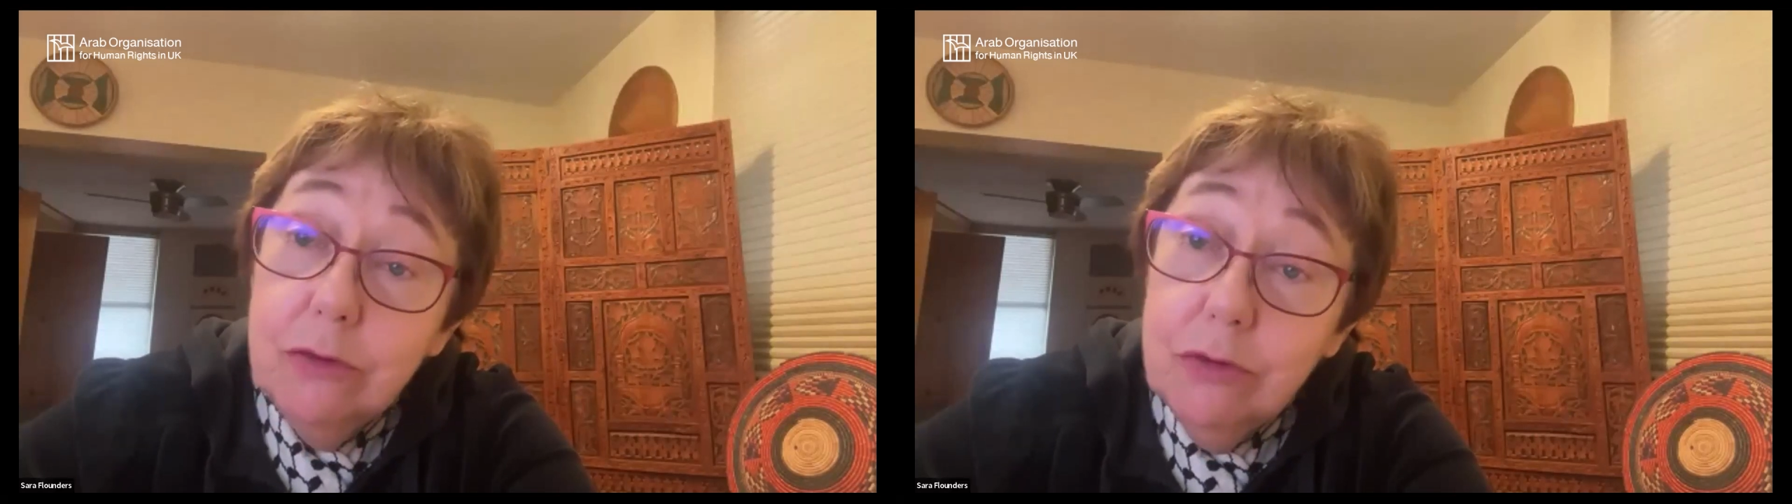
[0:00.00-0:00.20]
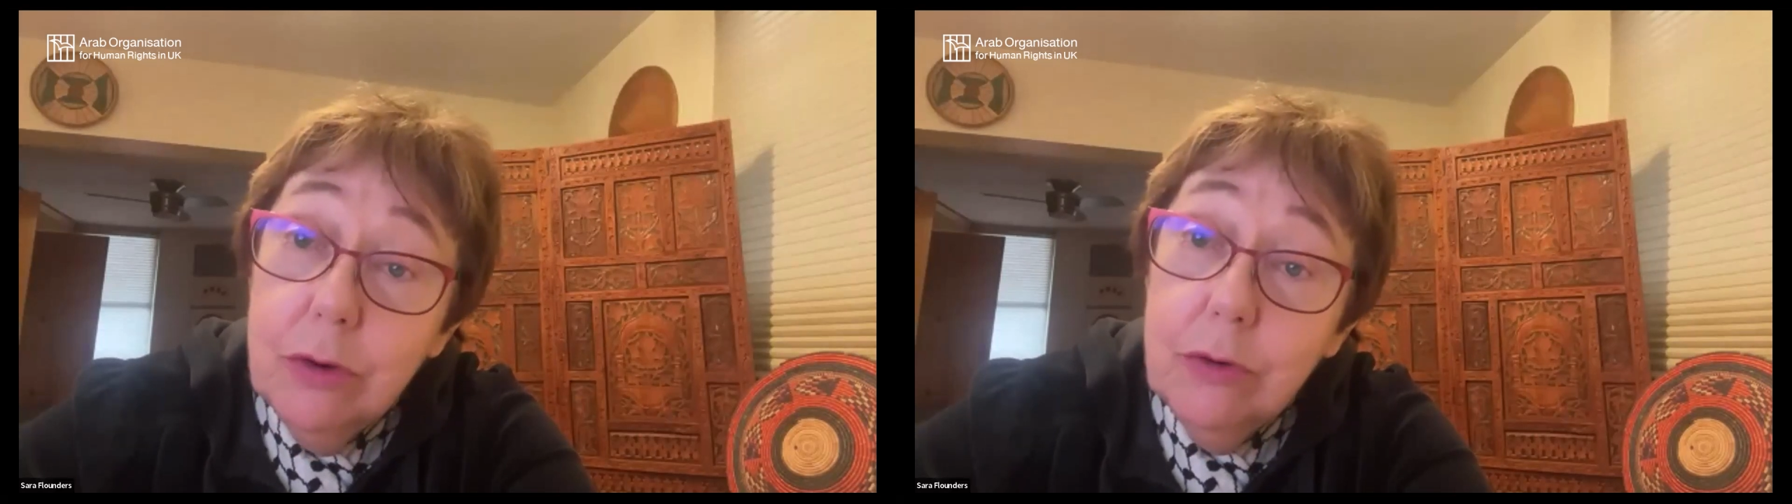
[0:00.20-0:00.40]

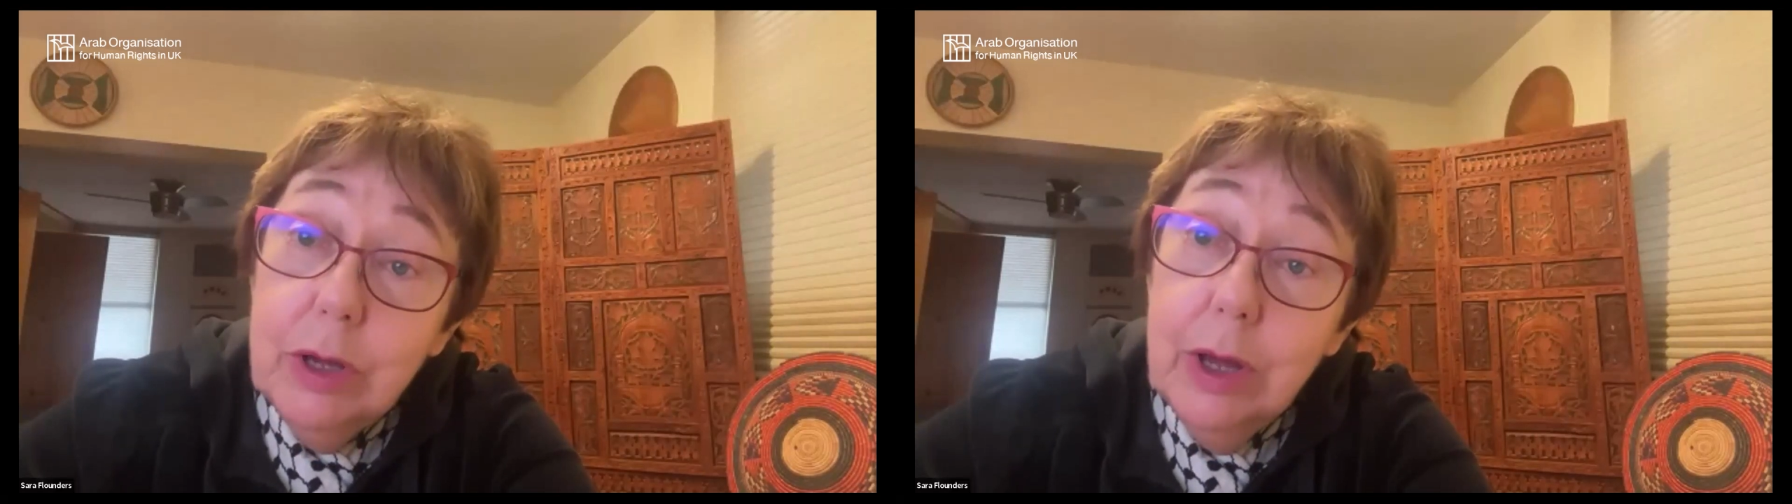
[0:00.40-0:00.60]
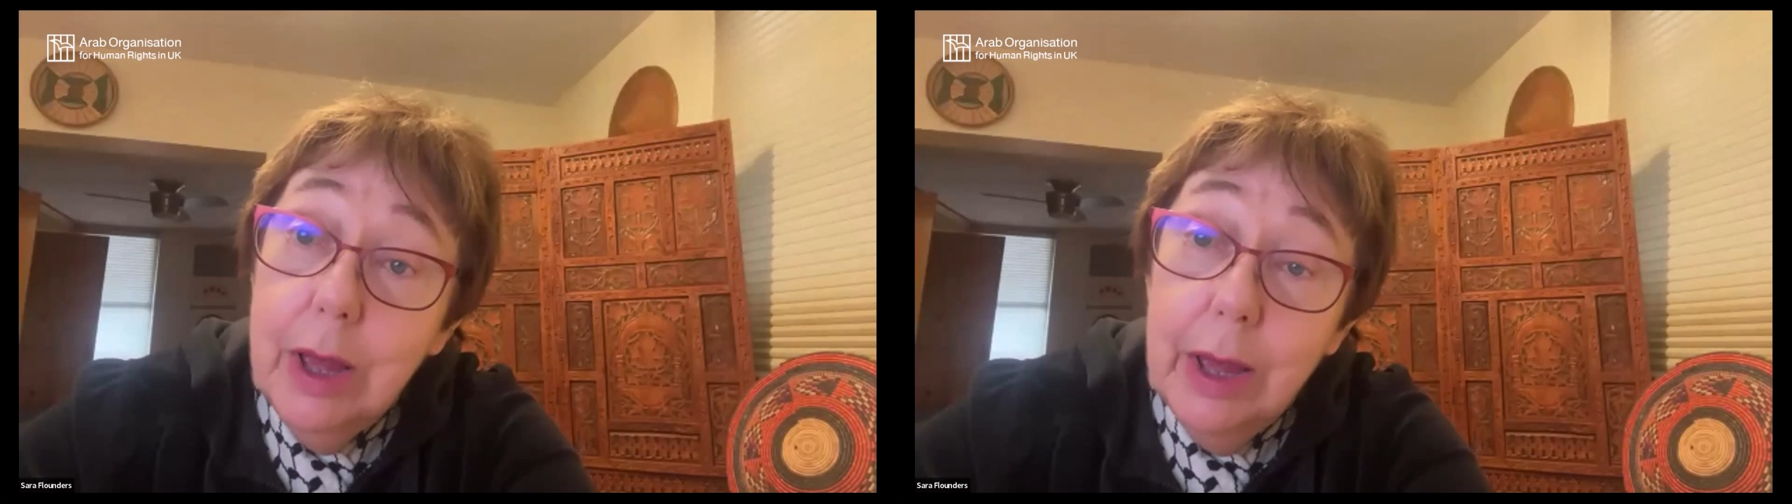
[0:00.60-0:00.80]

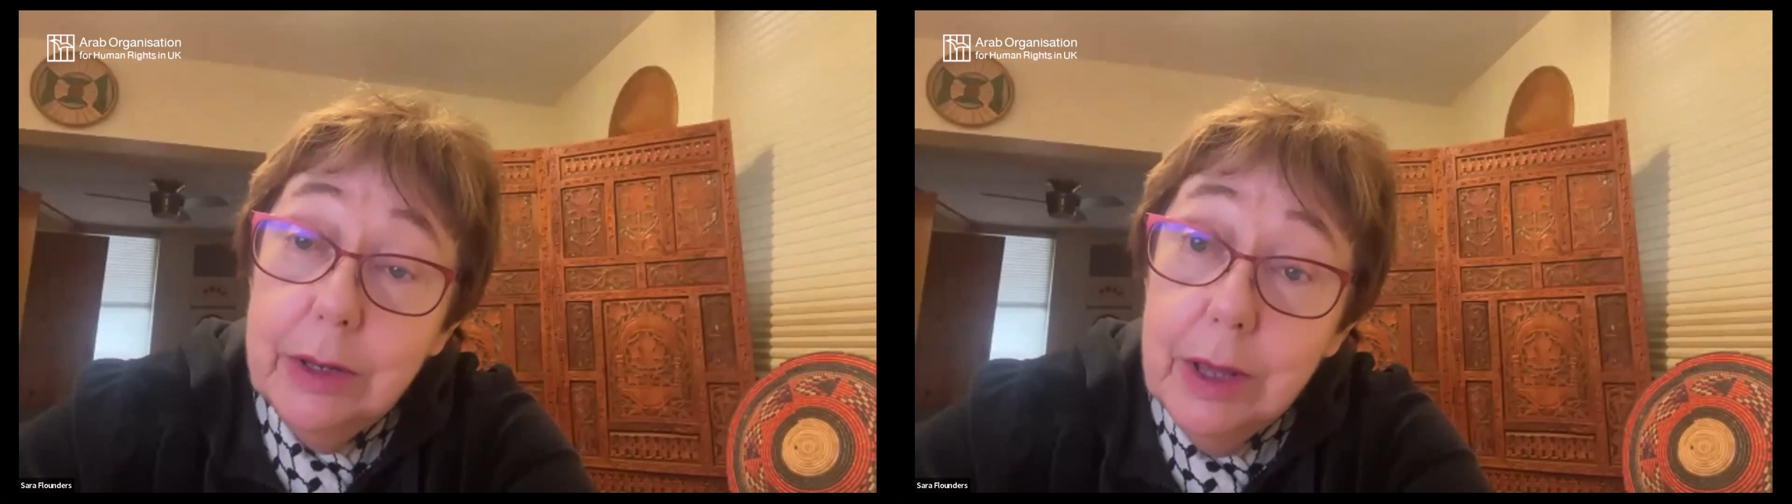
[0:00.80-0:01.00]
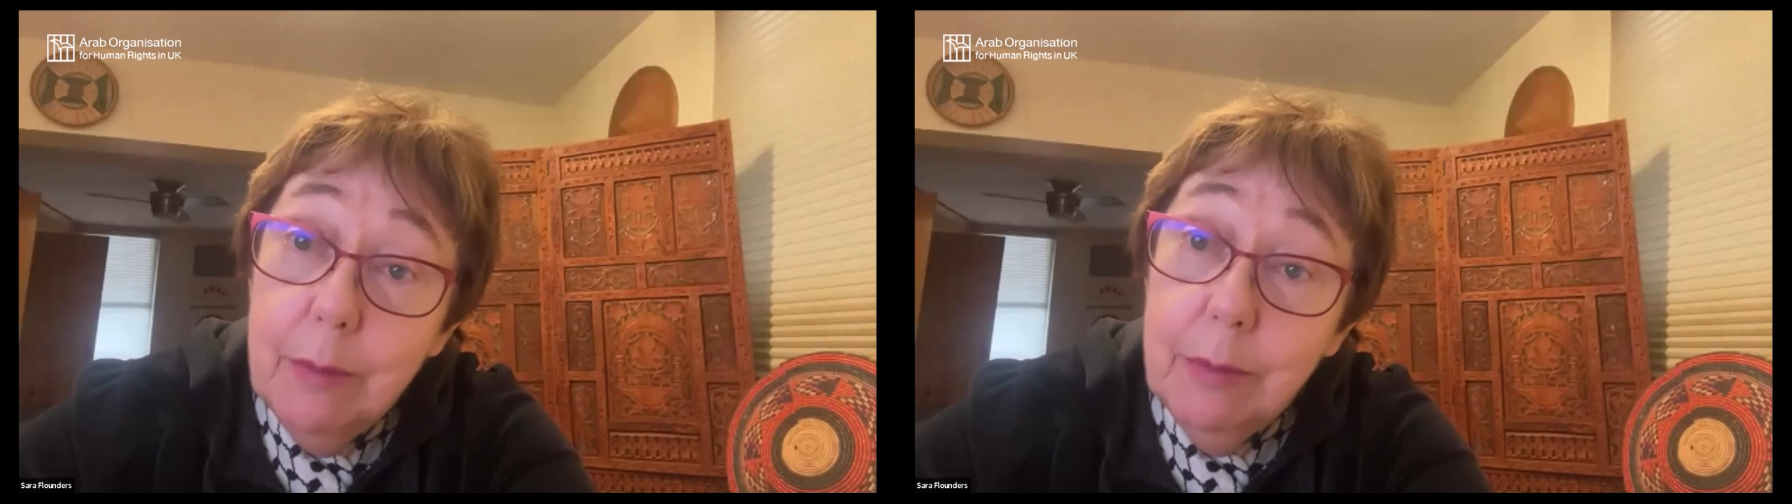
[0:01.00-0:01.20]
Syria
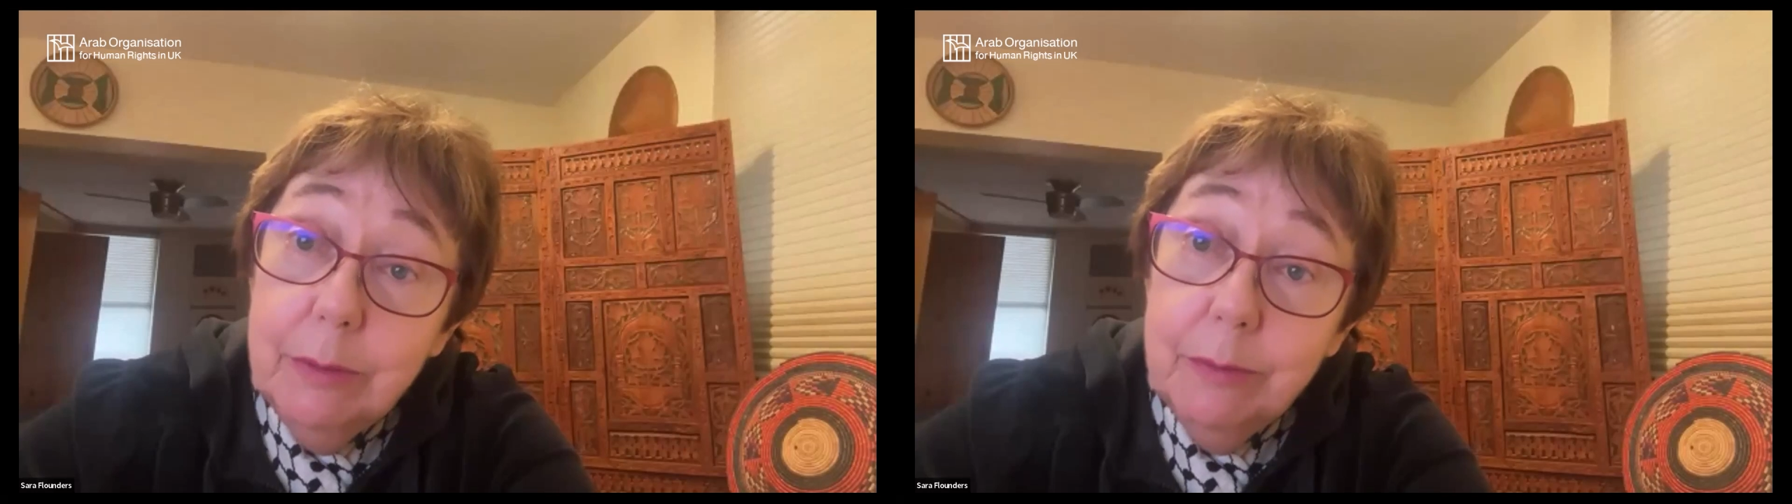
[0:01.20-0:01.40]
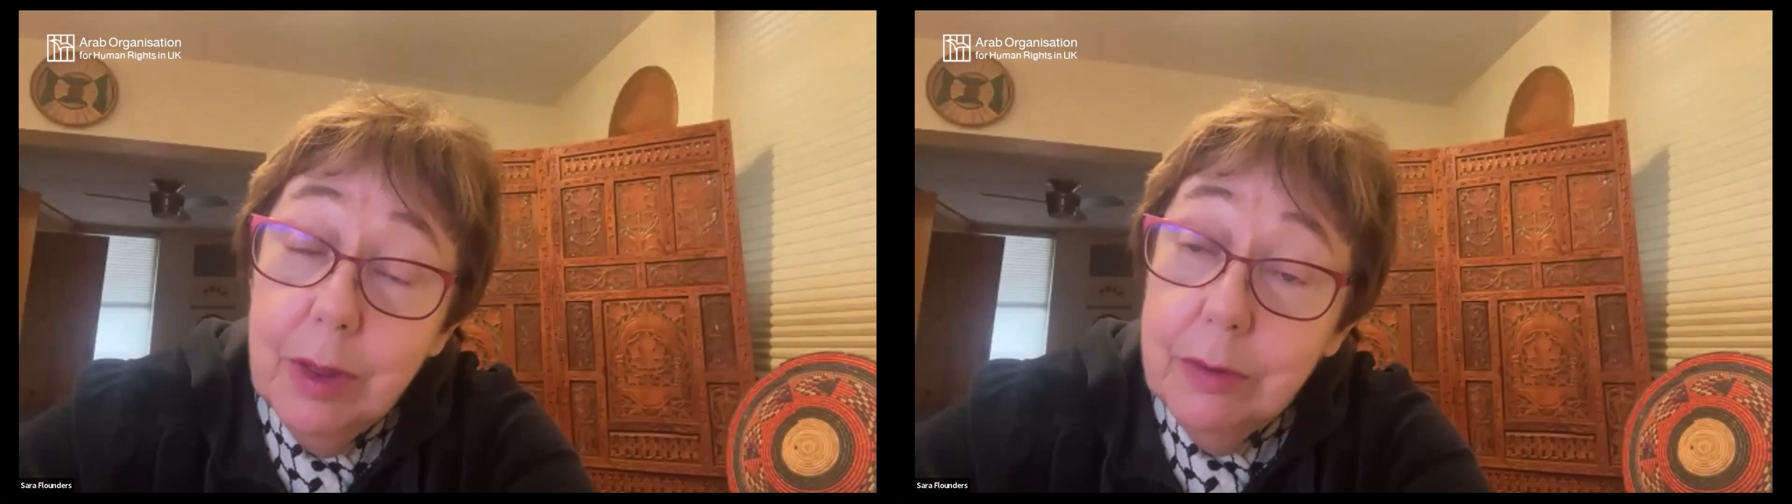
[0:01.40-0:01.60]
and Yemen